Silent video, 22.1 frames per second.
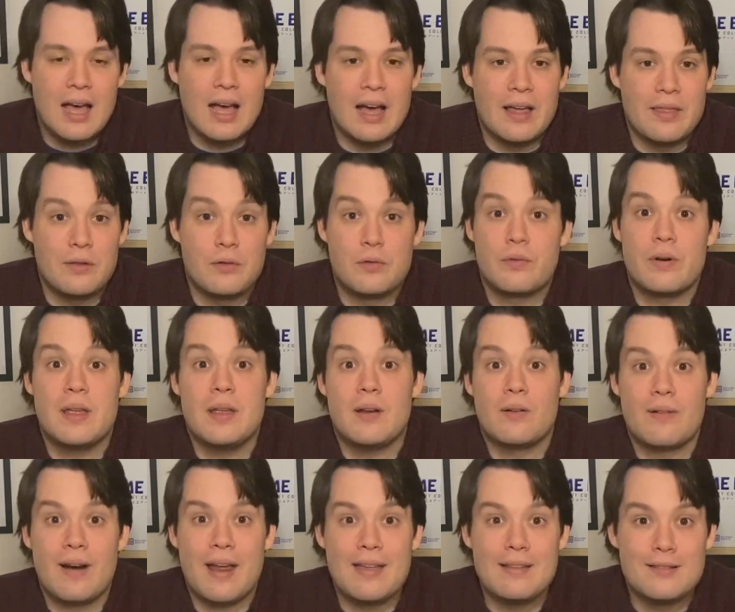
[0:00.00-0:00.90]
The
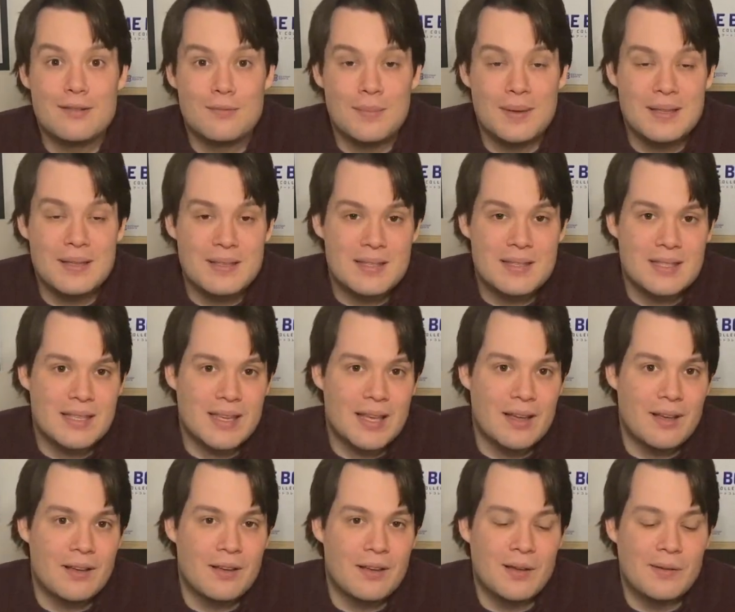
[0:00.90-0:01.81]
rearrangements
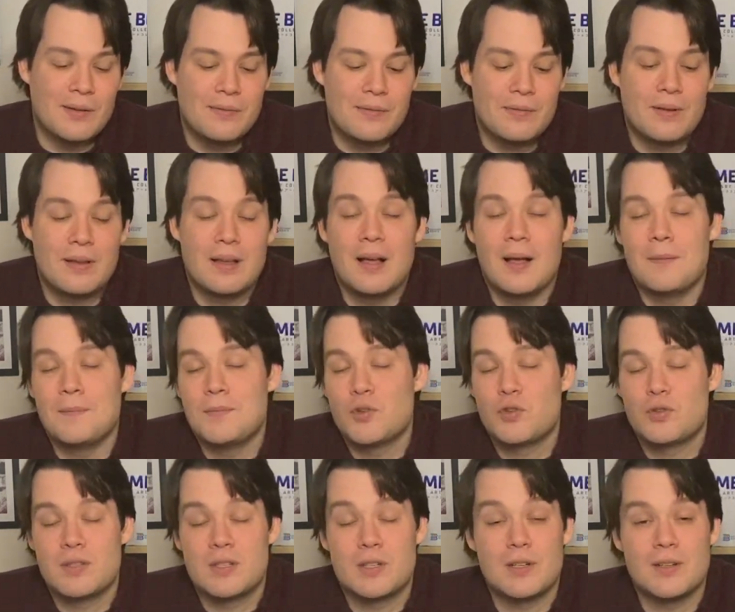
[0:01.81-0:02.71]
of
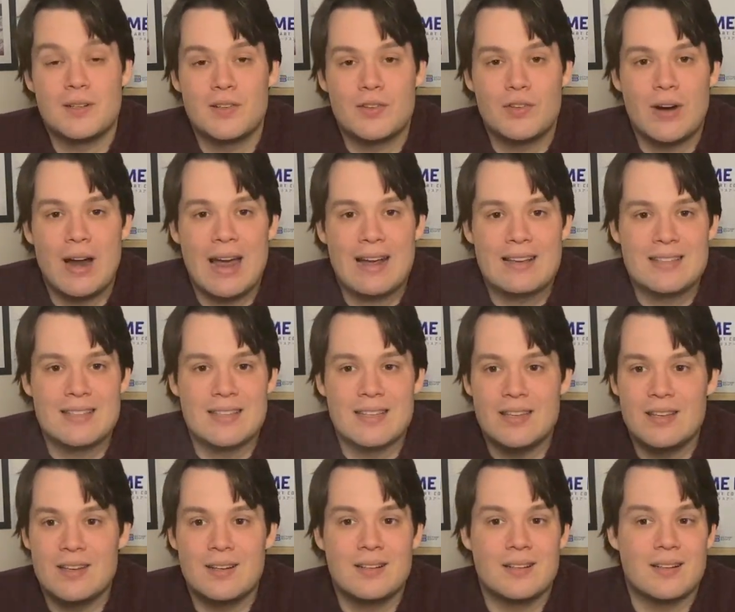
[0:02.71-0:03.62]
certain tracks in
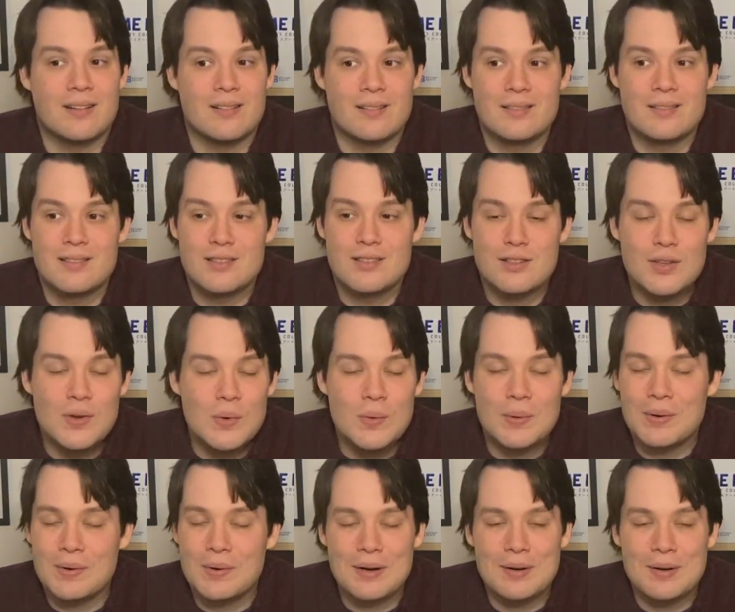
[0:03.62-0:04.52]
here are so
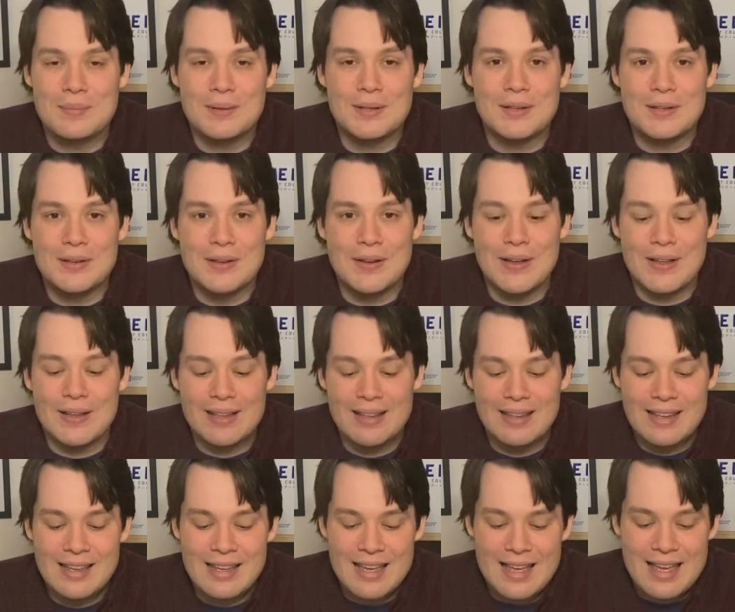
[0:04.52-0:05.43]
incredibly good,
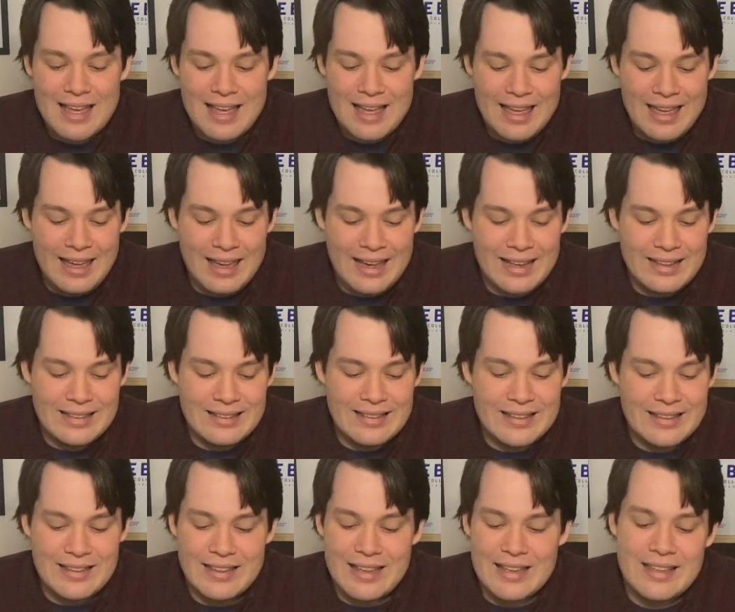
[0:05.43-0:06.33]
and
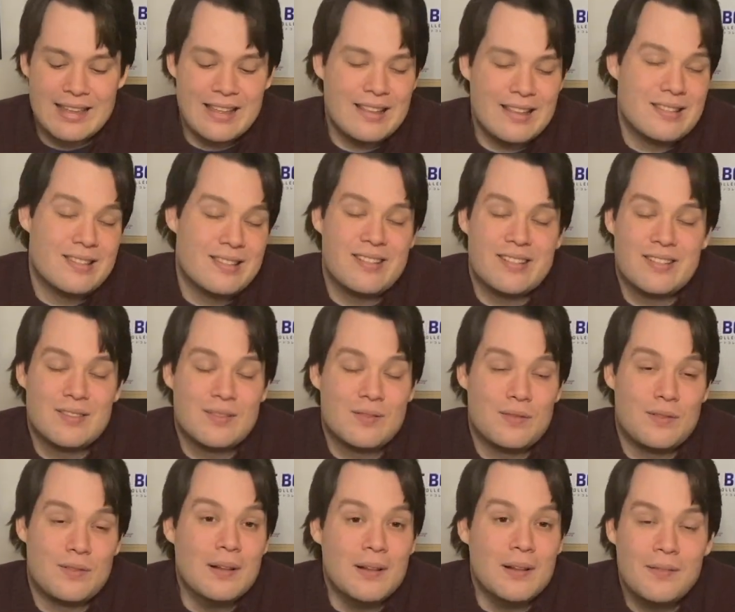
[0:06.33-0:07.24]
it's just
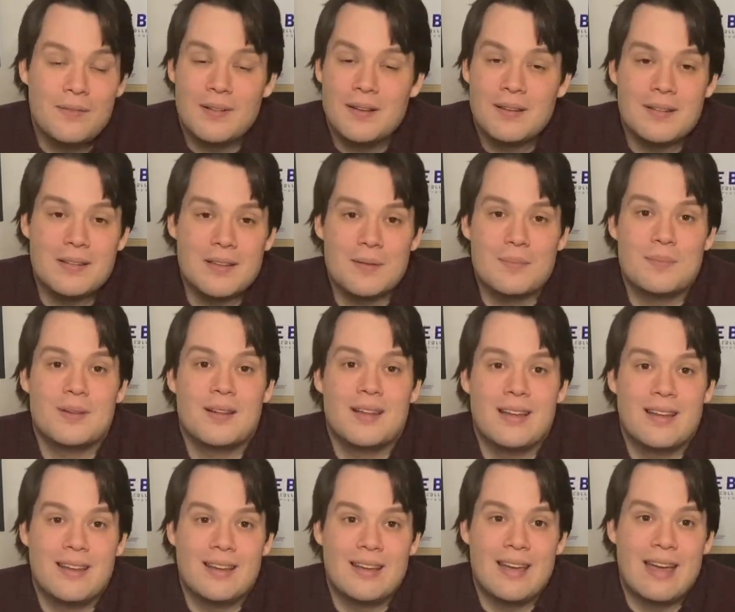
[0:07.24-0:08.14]
really fun to
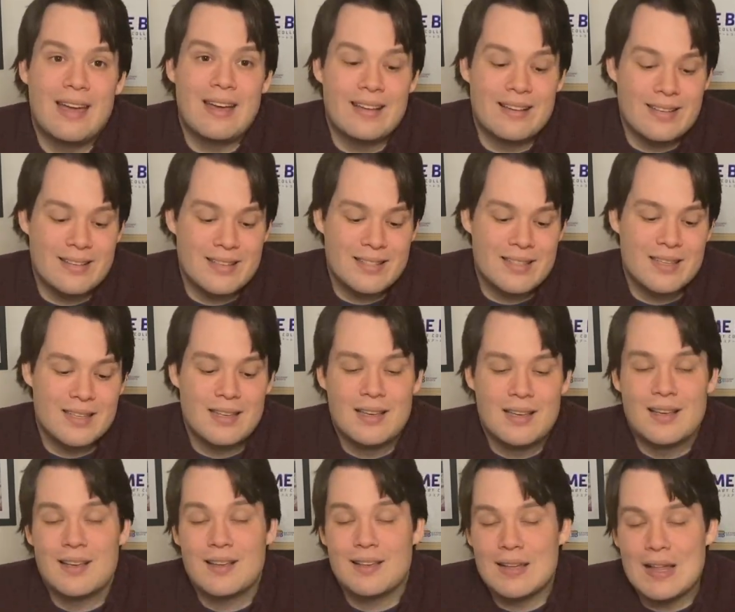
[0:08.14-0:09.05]
play as
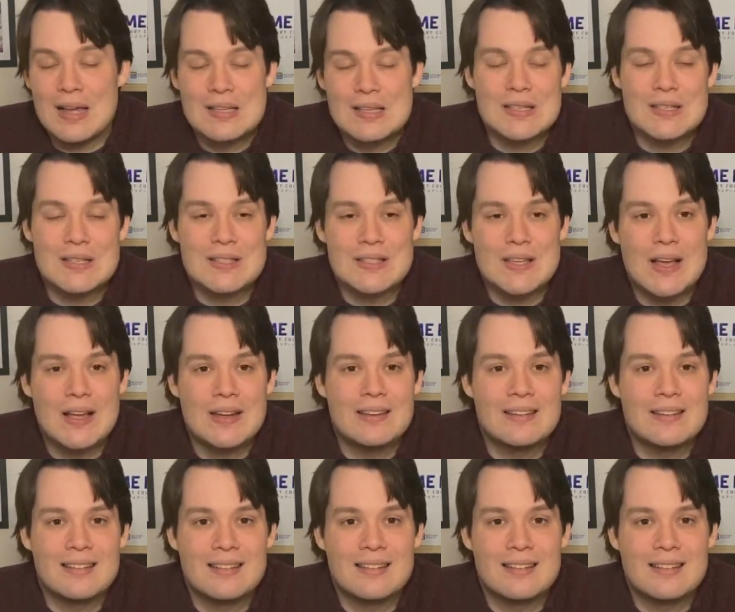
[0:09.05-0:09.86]
classic Sonic